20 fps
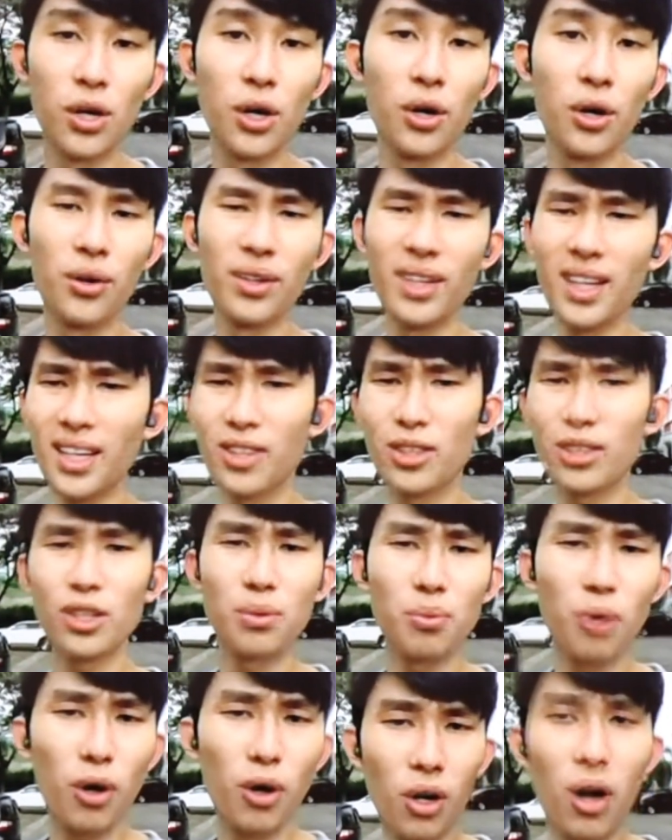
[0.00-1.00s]
So yeah,
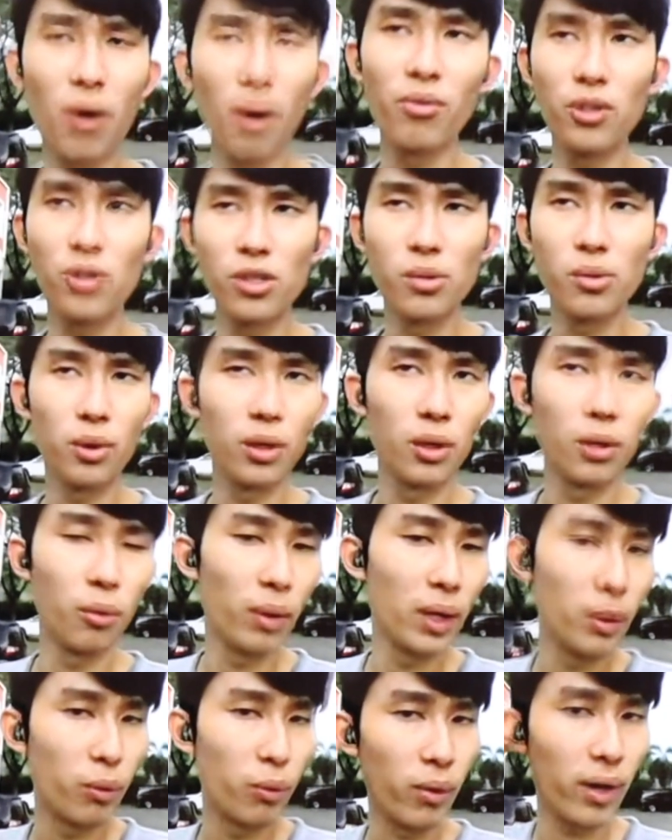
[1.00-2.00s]
it's just more
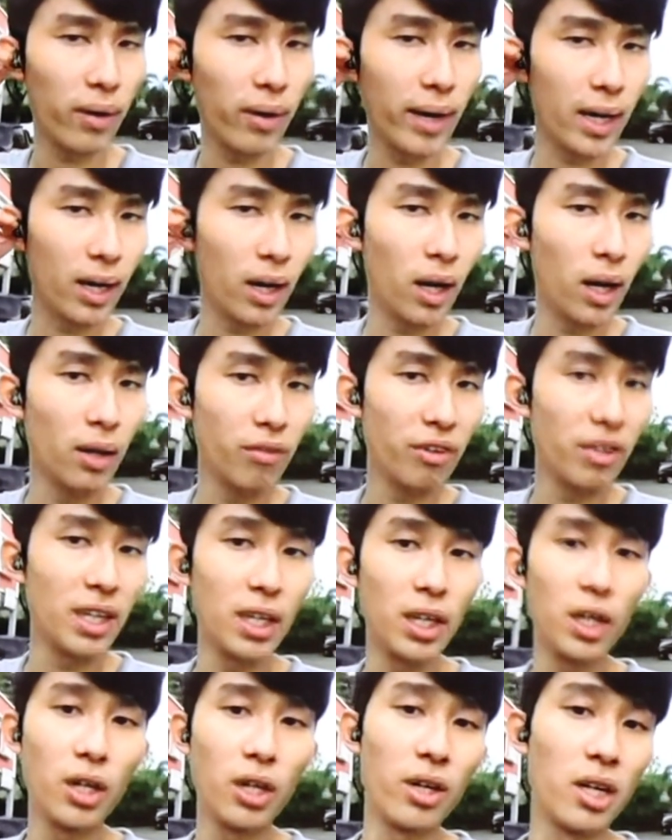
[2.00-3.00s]
comfortable when wearing
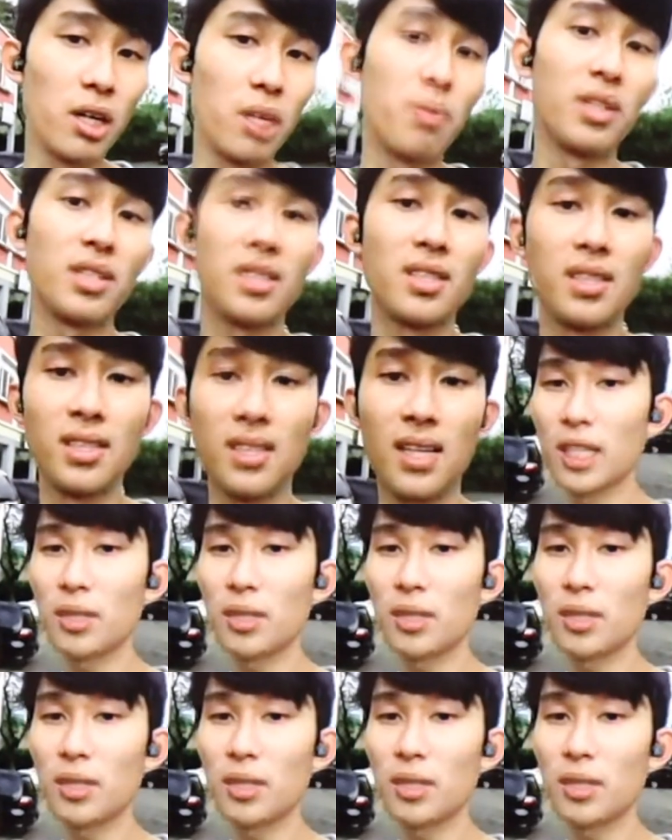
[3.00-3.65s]
in-ear earbuds.